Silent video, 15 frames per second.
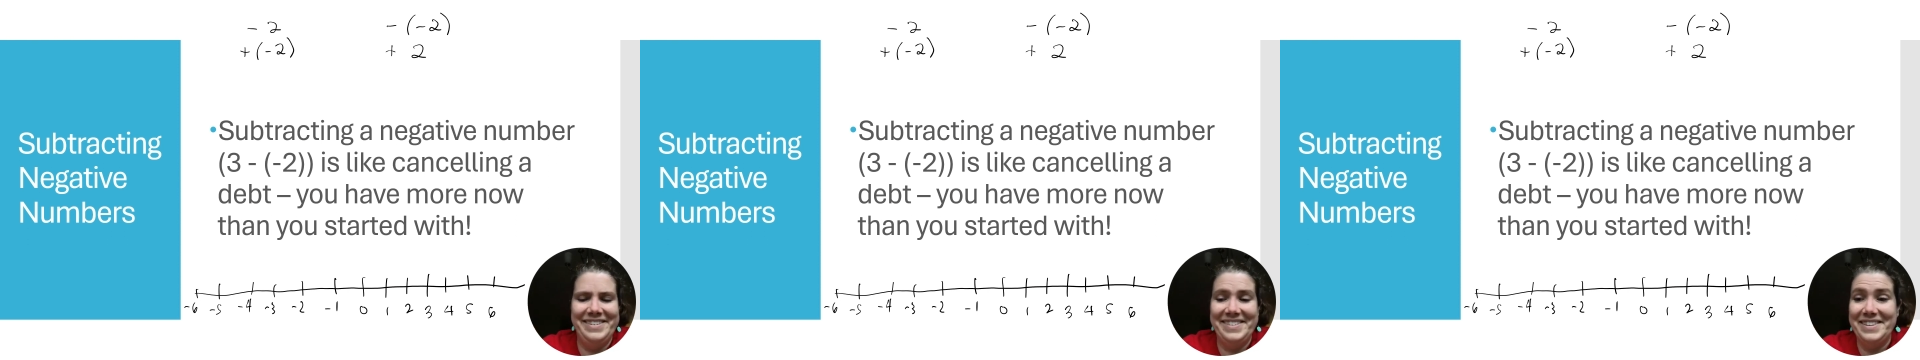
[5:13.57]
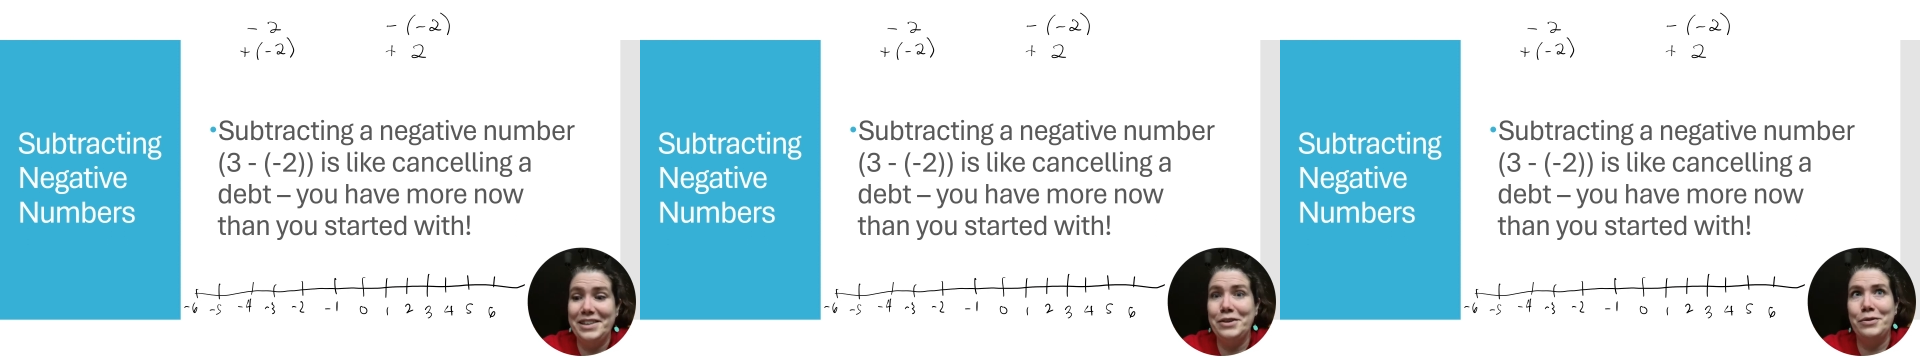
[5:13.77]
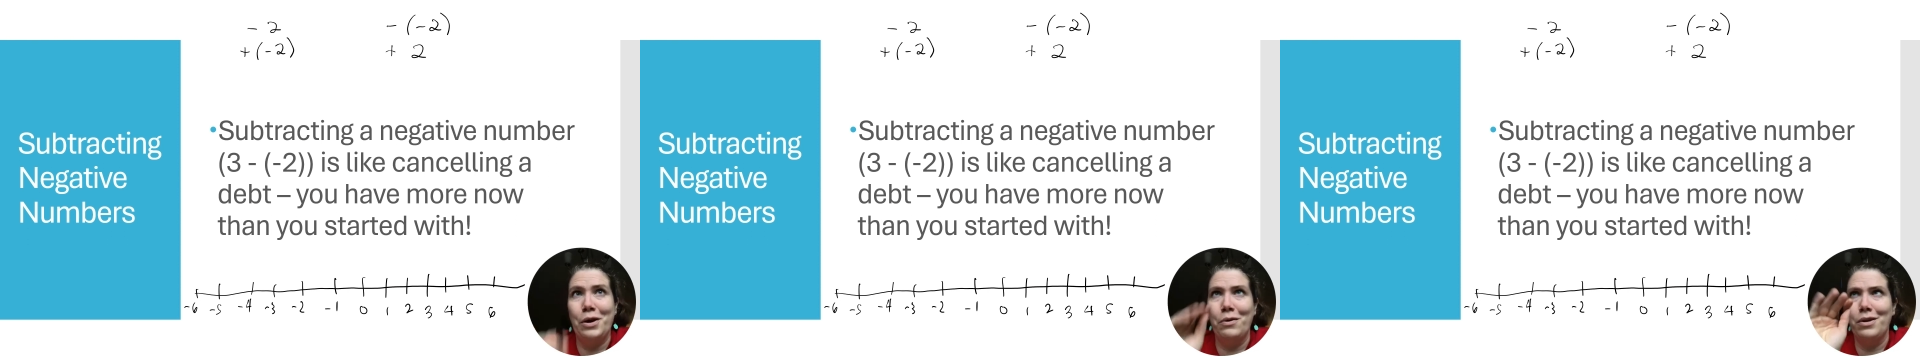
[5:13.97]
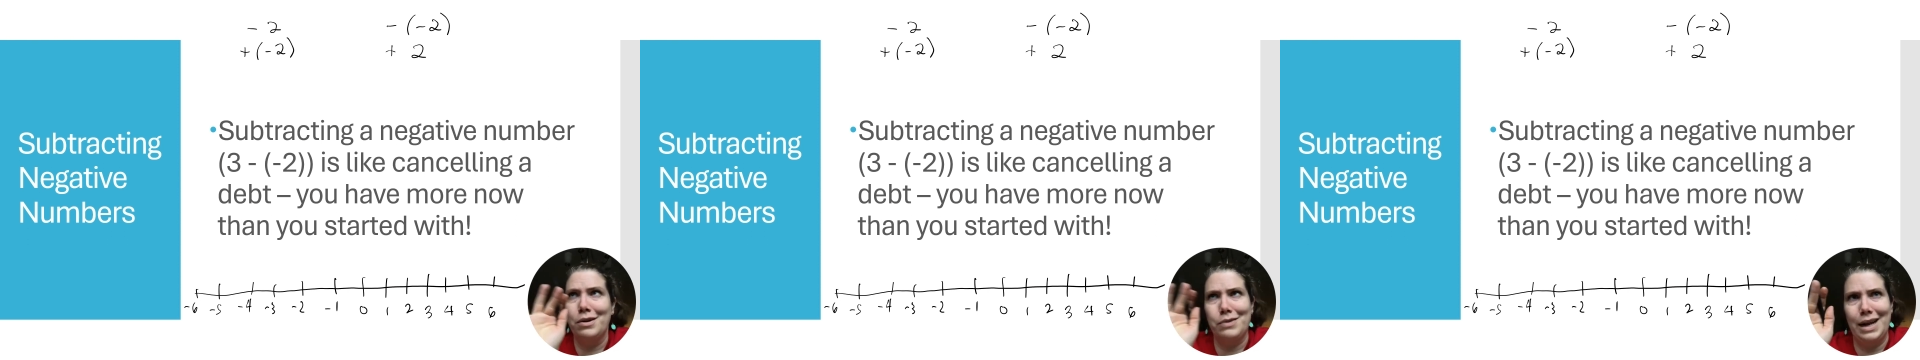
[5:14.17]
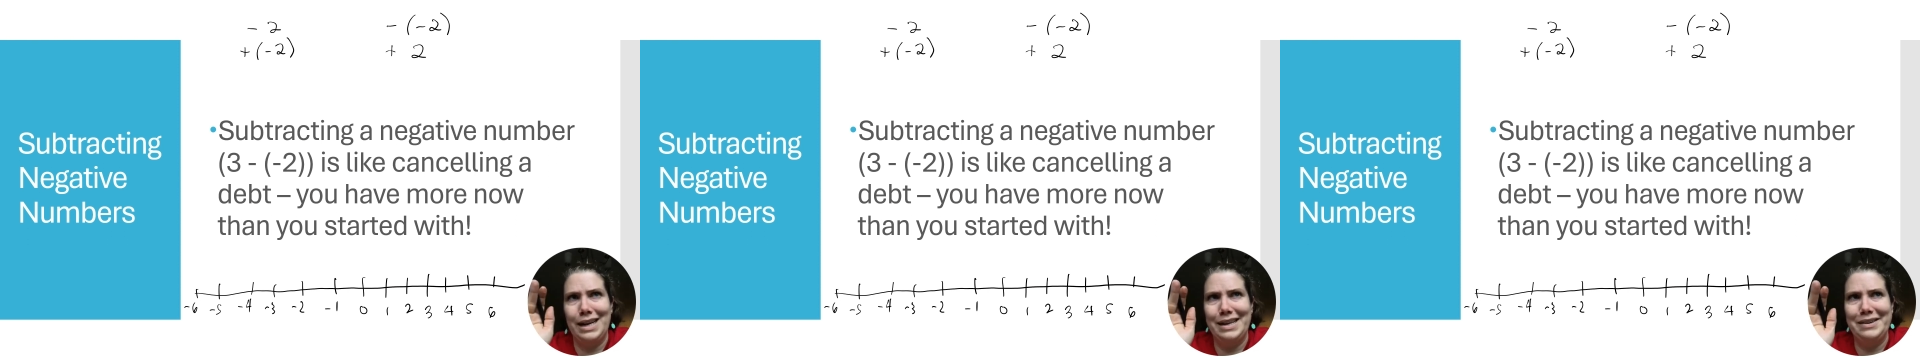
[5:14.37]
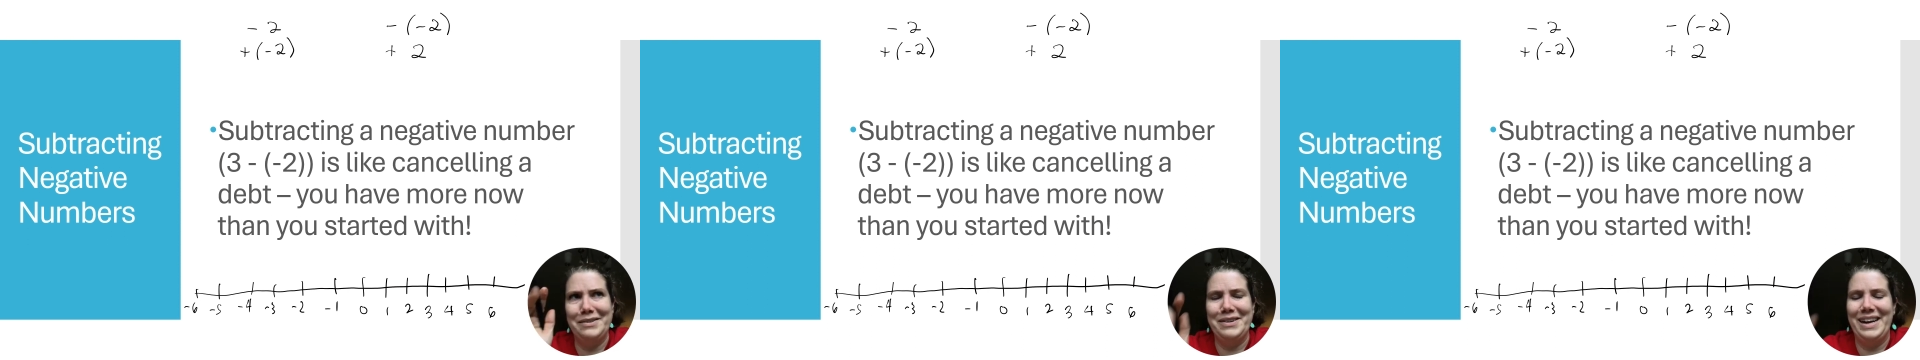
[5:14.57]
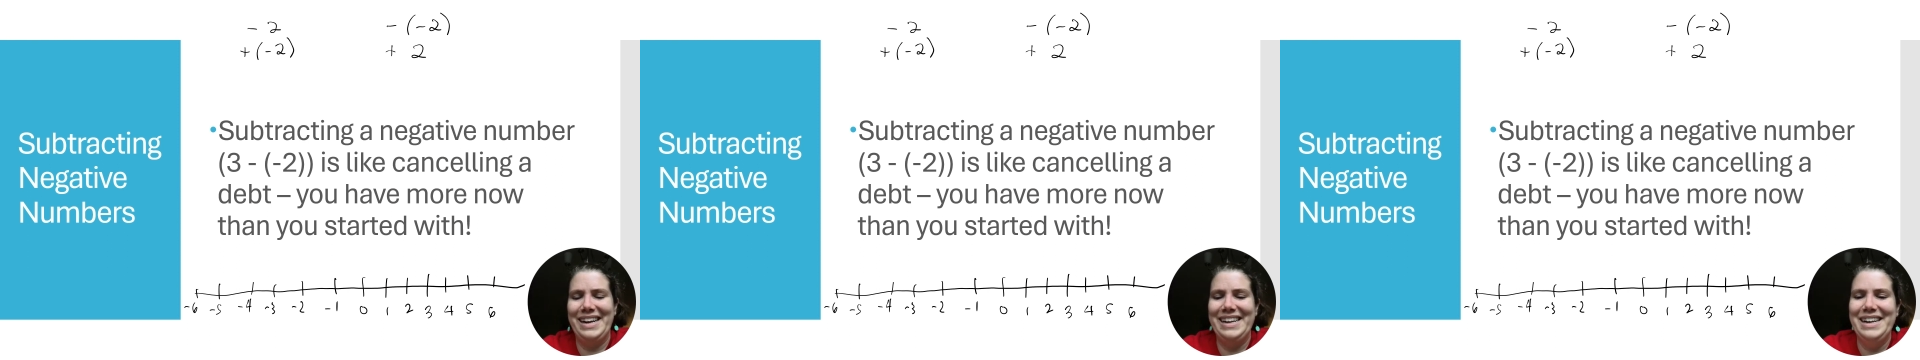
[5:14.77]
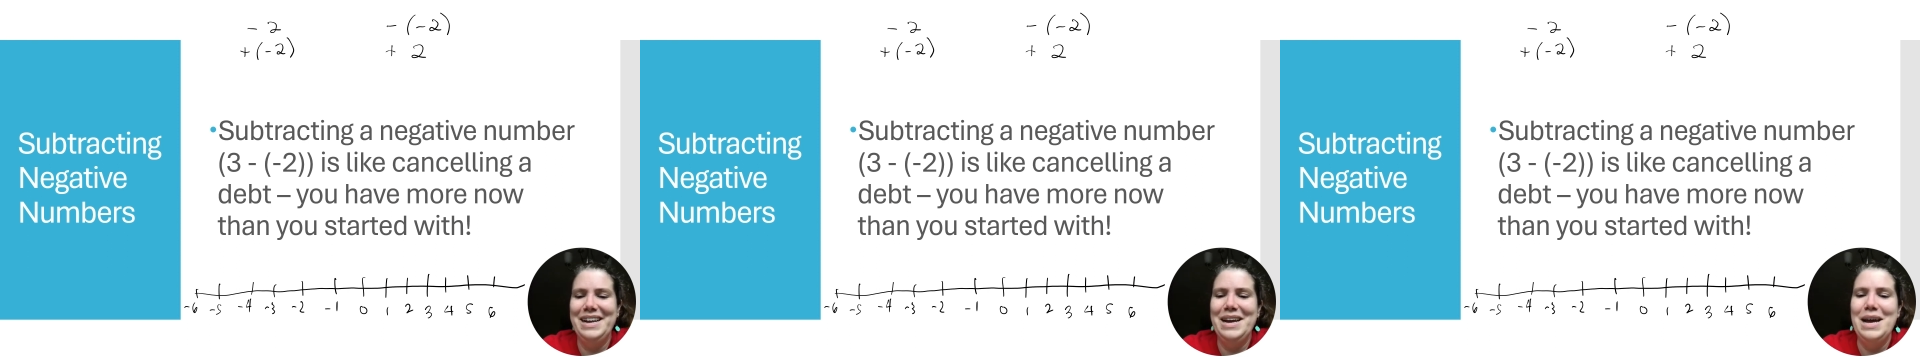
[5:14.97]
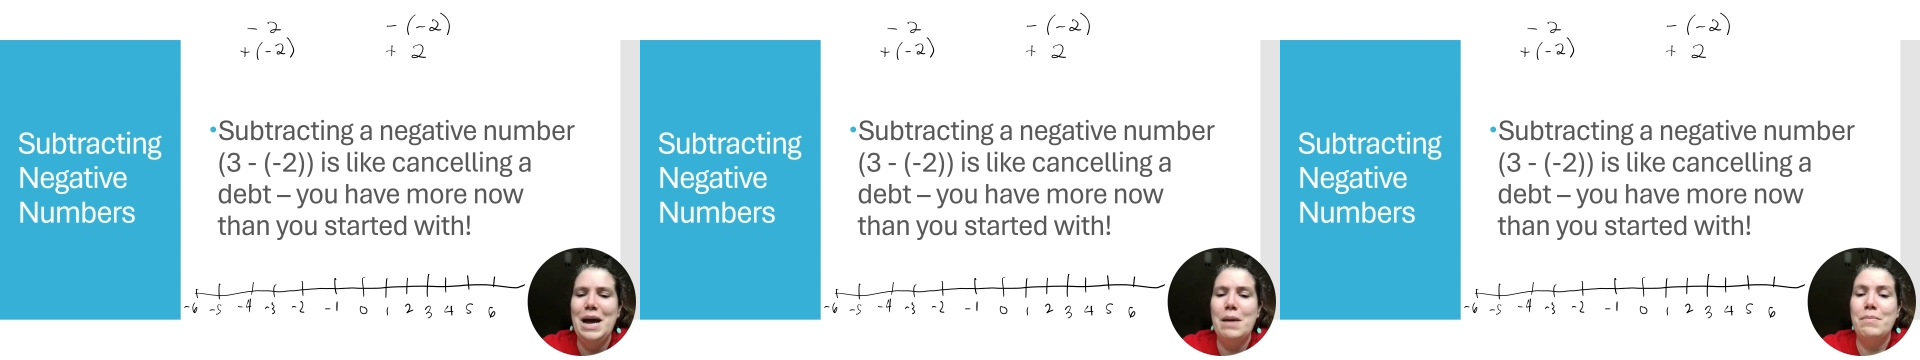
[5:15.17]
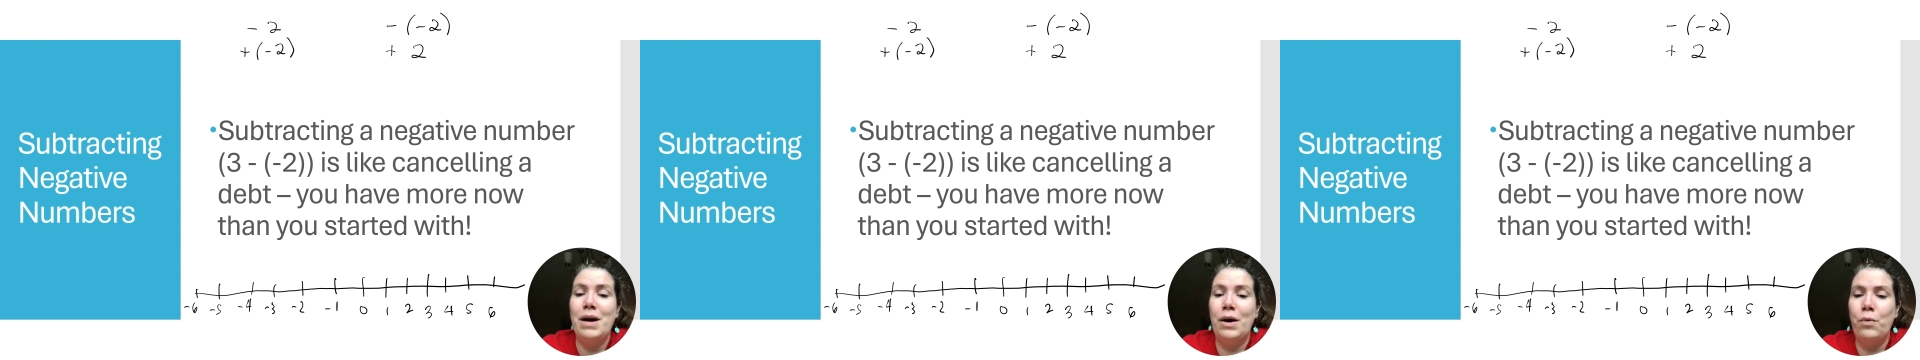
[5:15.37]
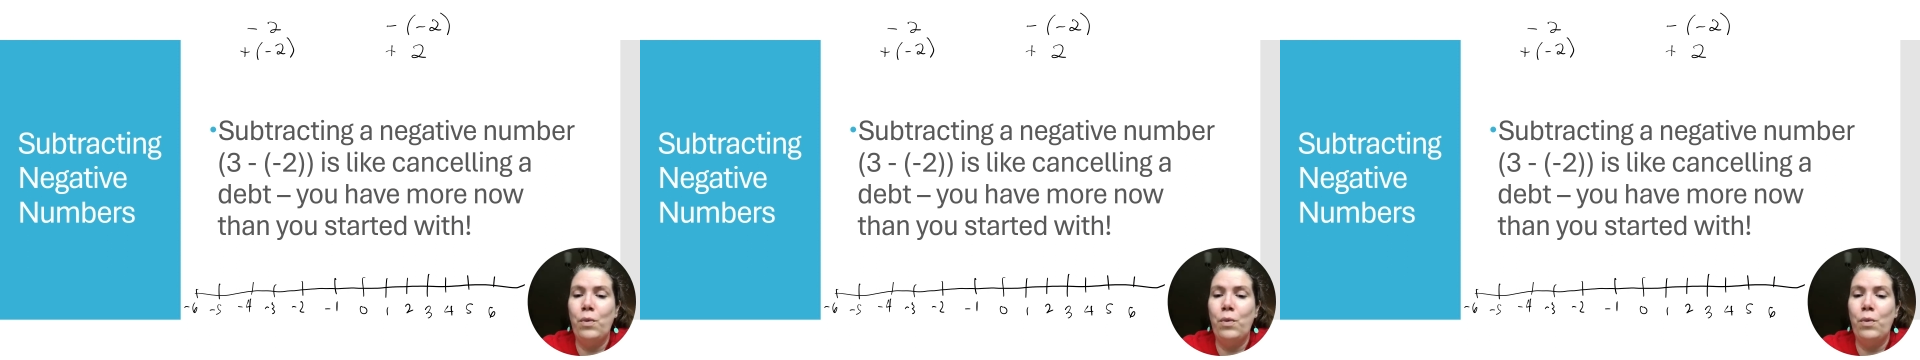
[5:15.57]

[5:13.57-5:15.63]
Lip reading: You know it already, right? But